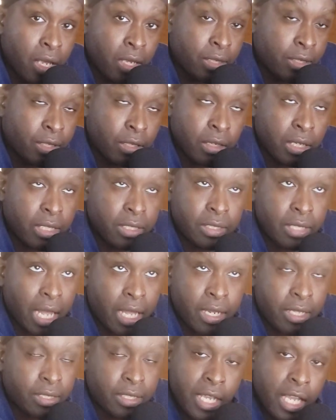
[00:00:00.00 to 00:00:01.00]
still it's
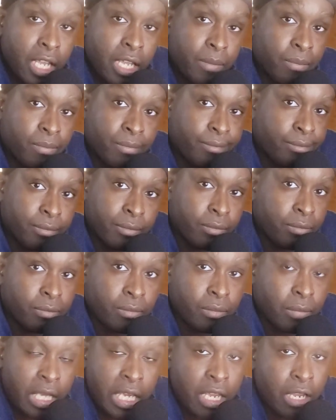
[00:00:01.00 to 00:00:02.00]
not the same
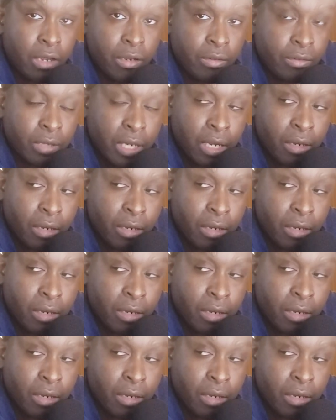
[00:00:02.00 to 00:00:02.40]
here.